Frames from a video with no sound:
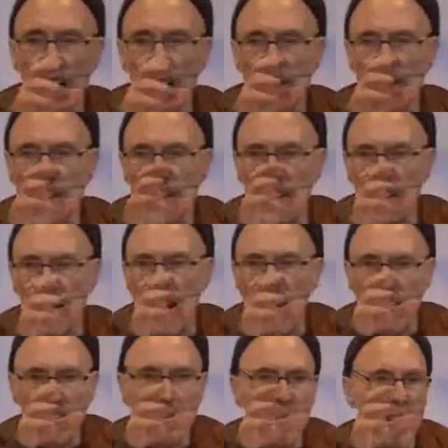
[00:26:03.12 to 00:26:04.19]
the
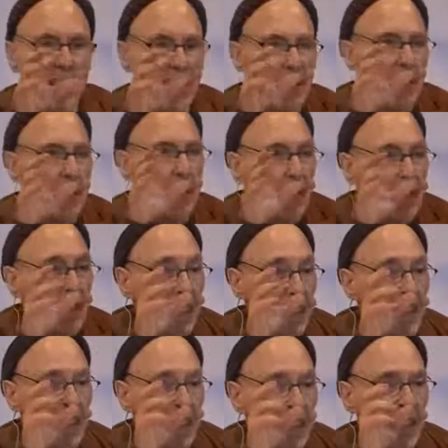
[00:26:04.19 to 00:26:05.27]
aspect of
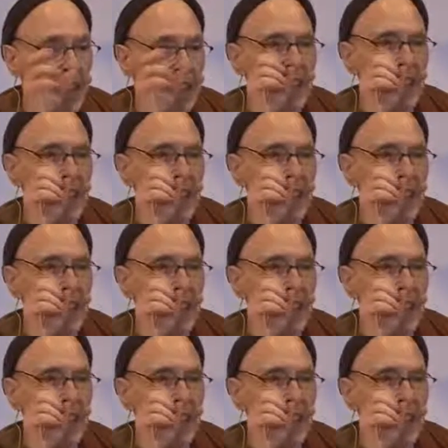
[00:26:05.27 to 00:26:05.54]
believing,